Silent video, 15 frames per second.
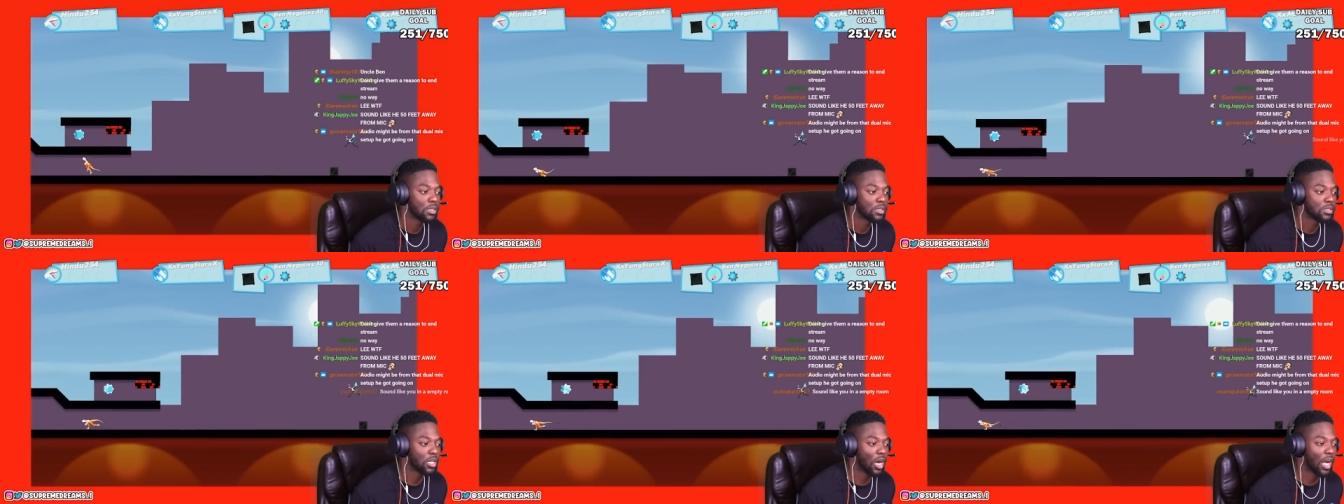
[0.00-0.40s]

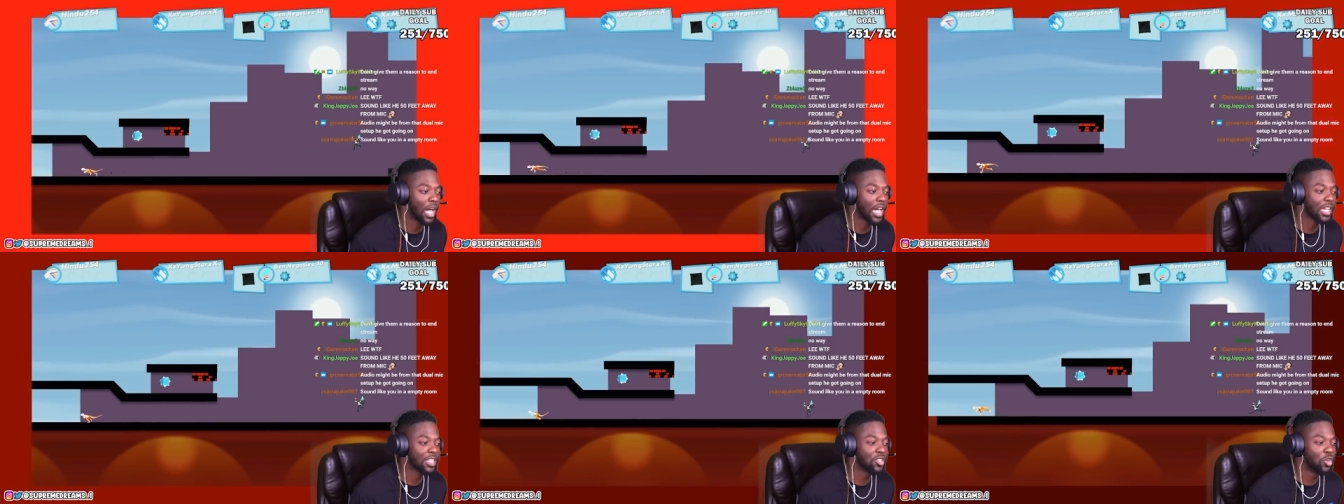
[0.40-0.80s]
Dog,
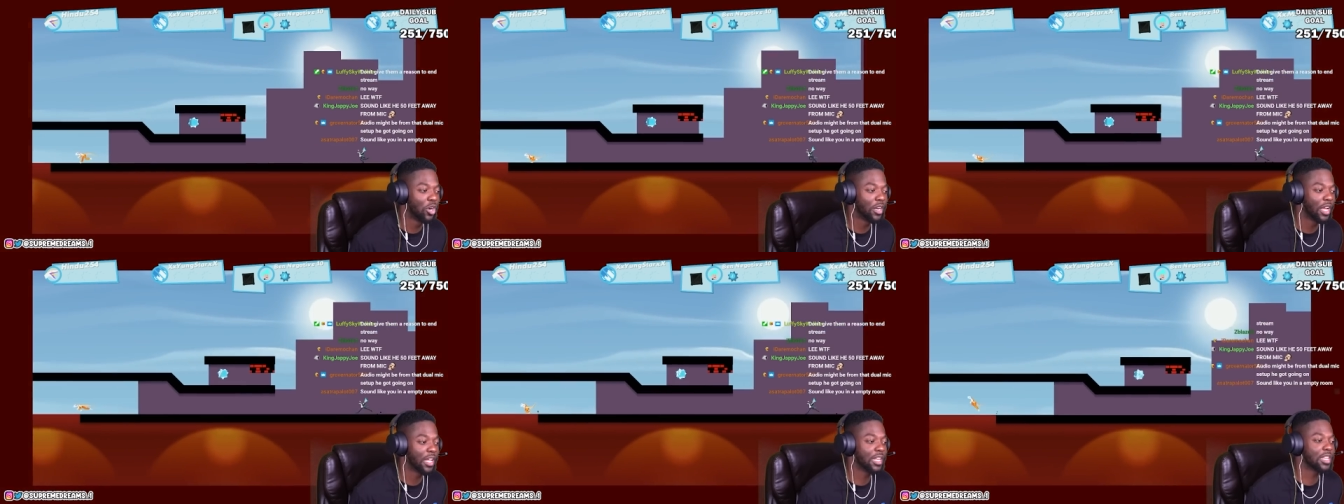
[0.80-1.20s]
how you
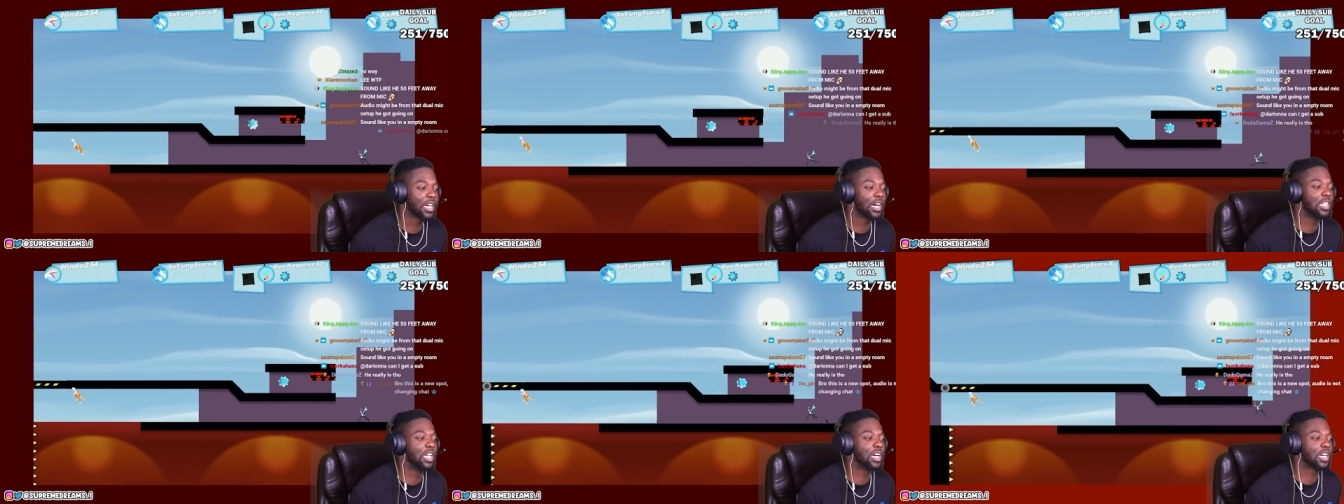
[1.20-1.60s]
doing that? That
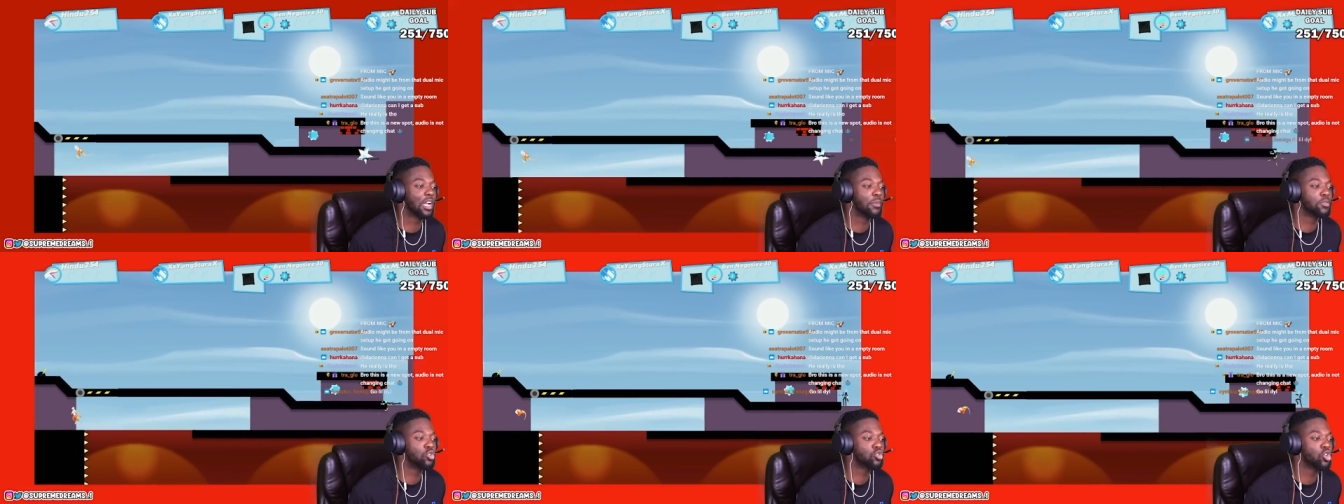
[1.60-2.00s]
nigga looking
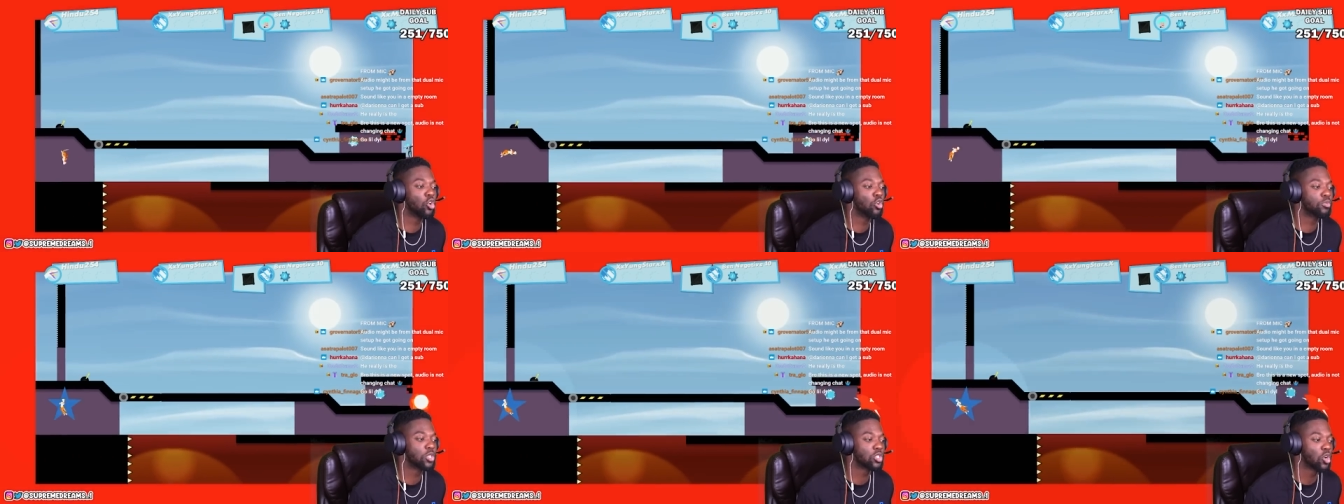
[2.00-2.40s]
up
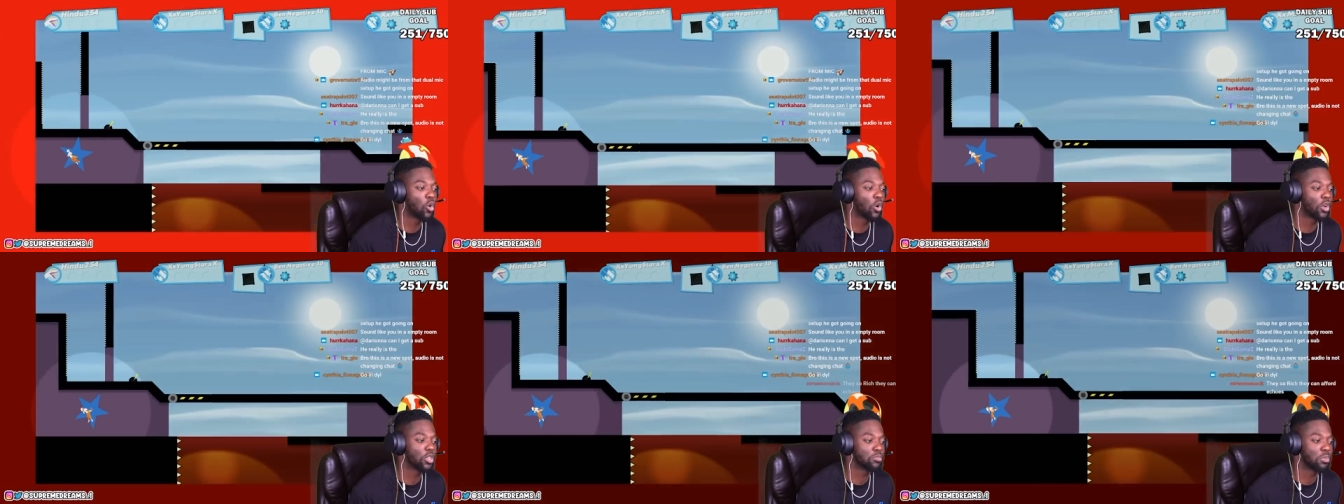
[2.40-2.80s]
YouTube
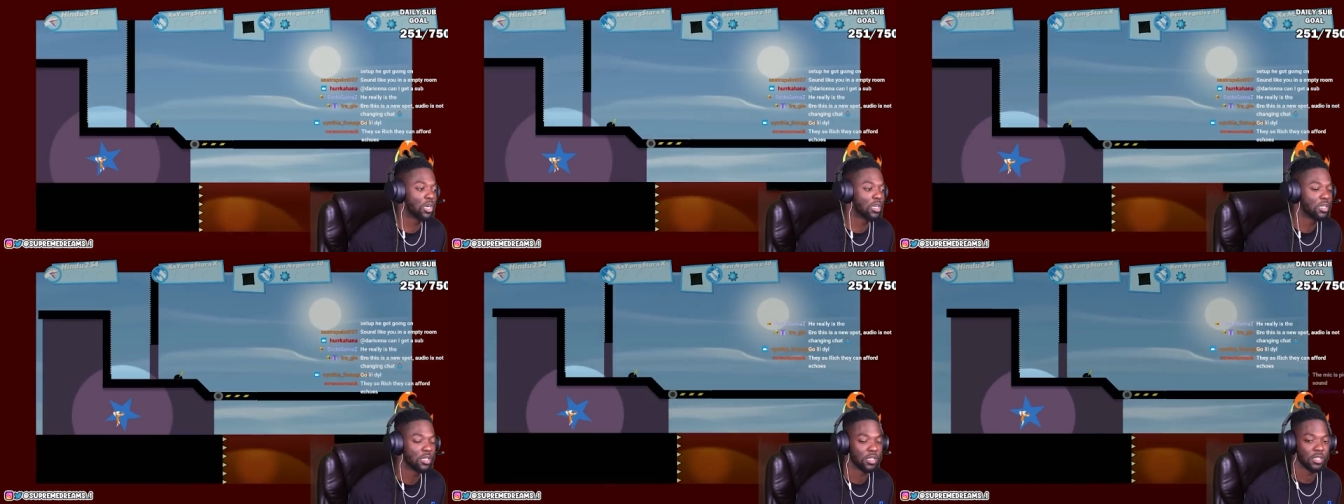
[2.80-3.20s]
tutorials, bro.
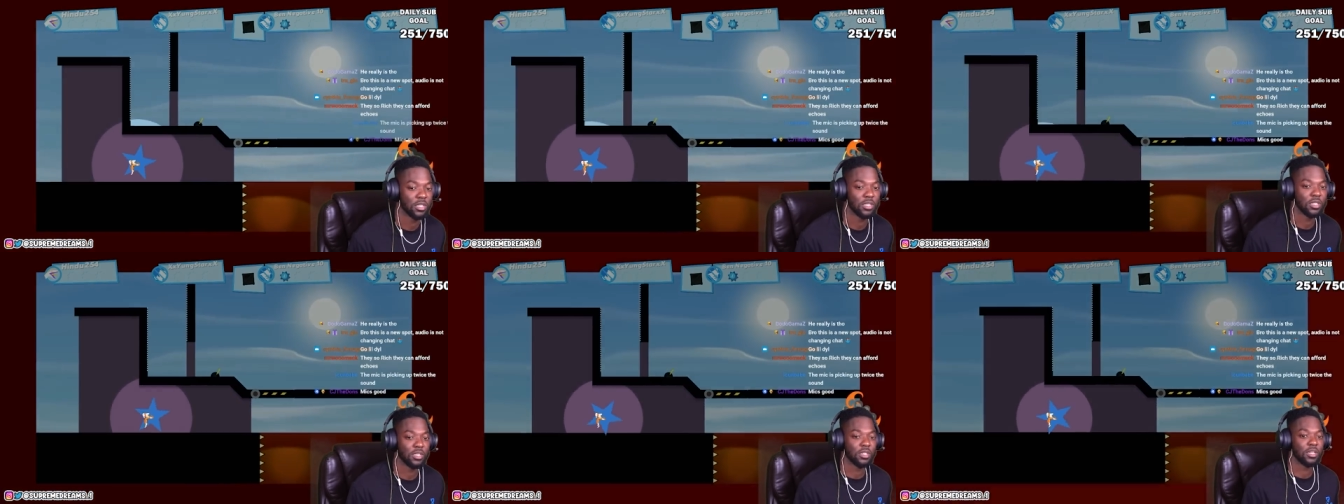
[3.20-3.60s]

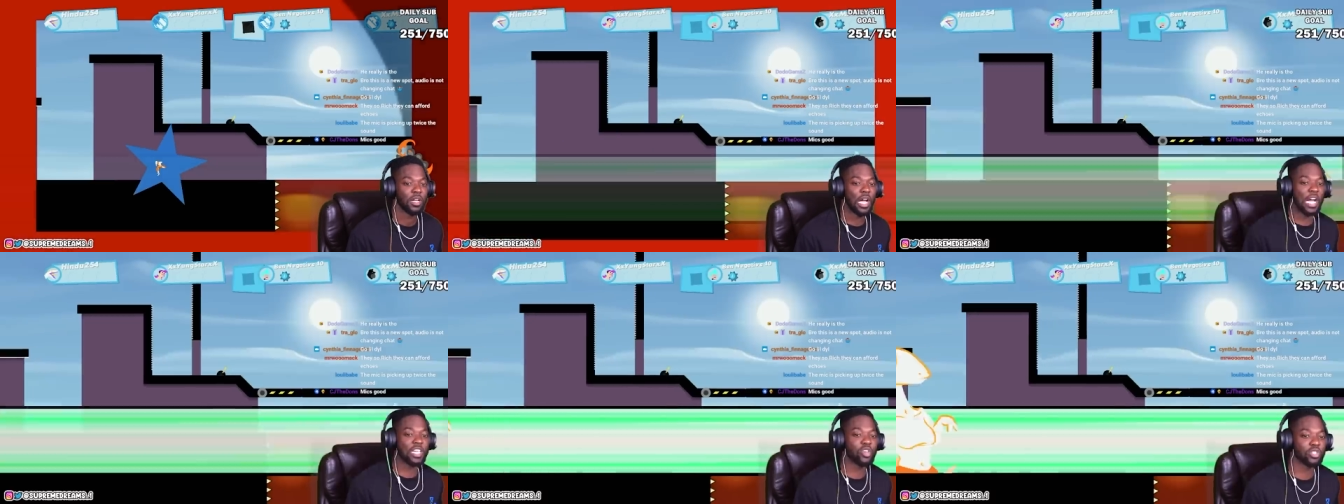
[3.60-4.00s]

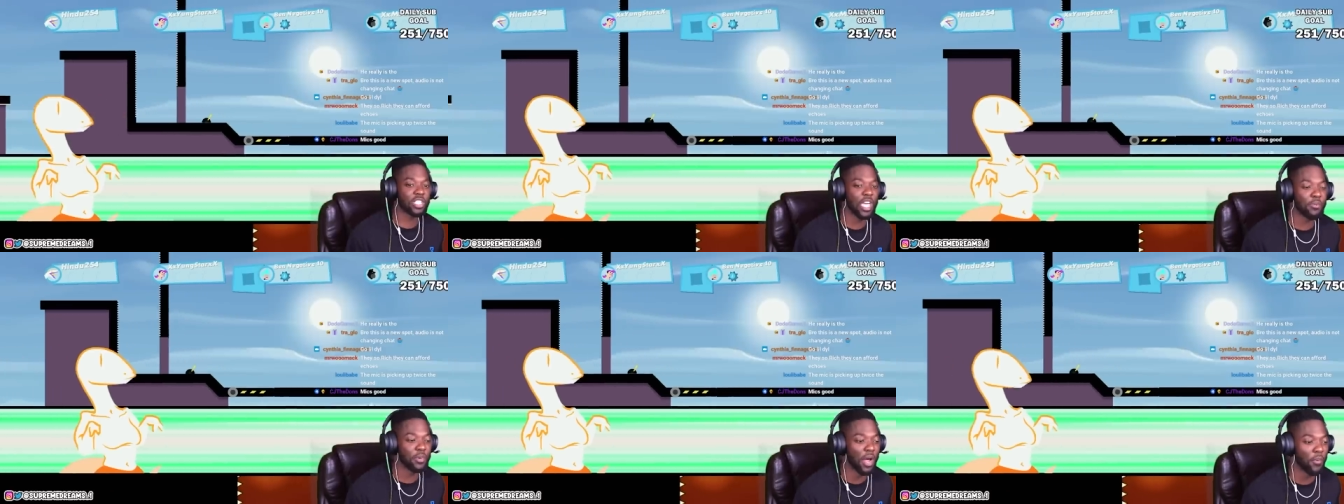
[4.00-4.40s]
How you was
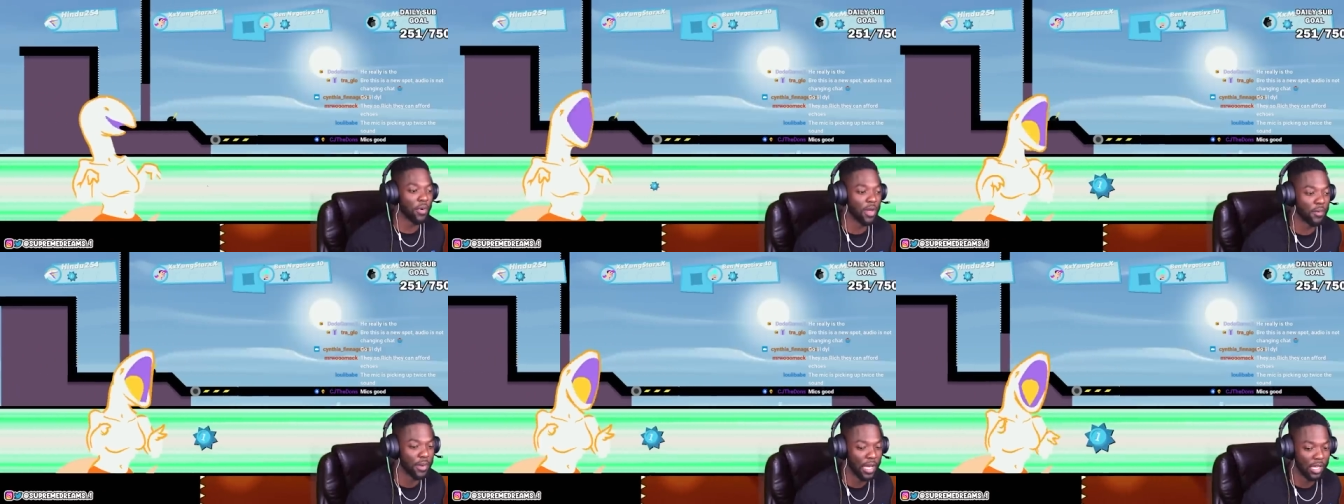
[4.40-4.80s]
keeping up with
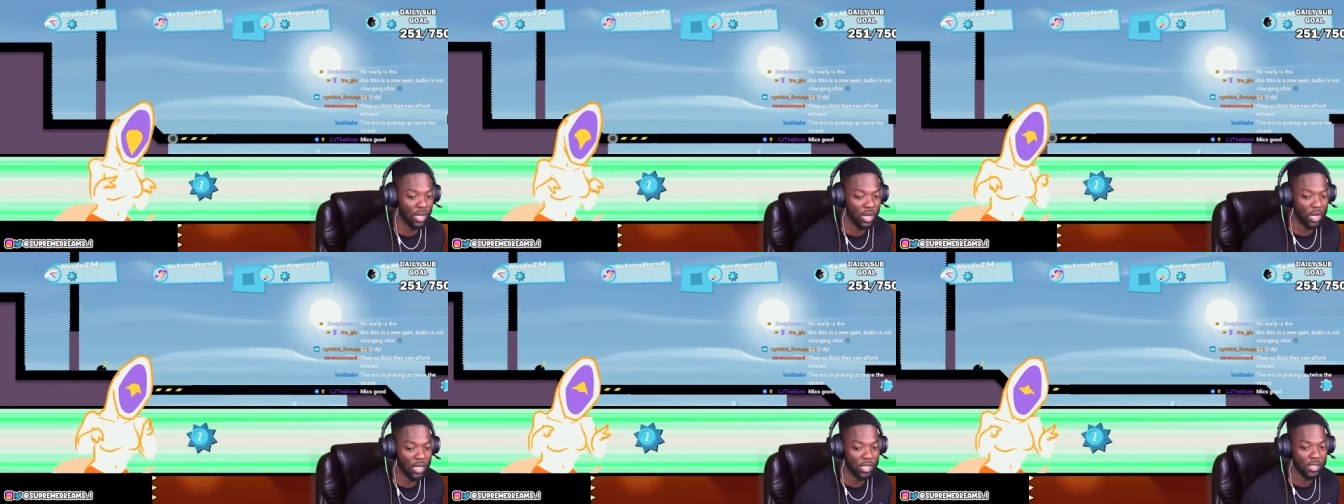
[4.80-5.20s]
him that
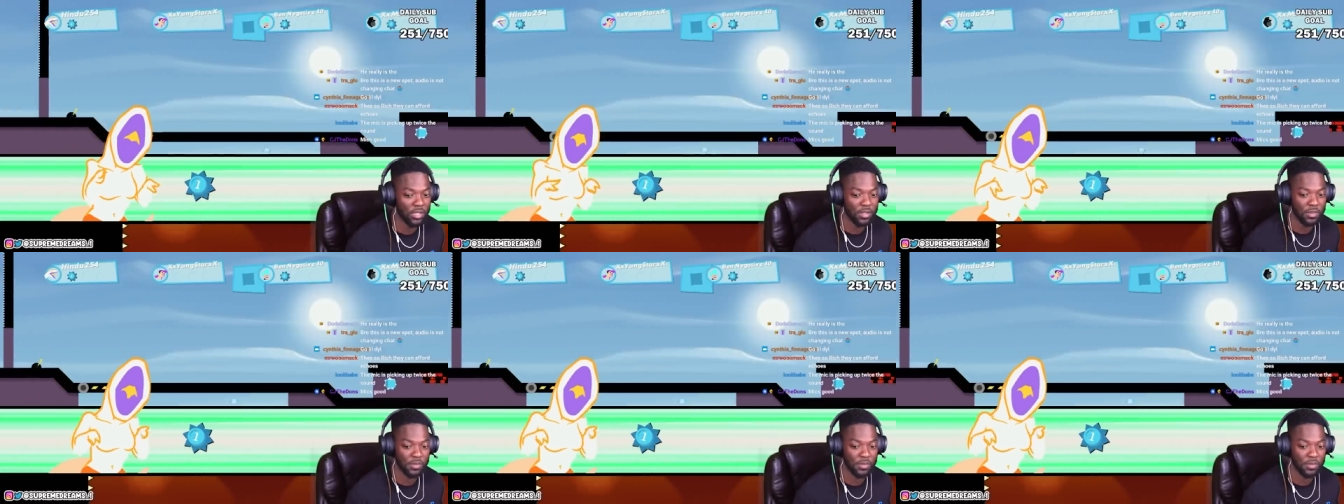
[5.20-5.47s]
long?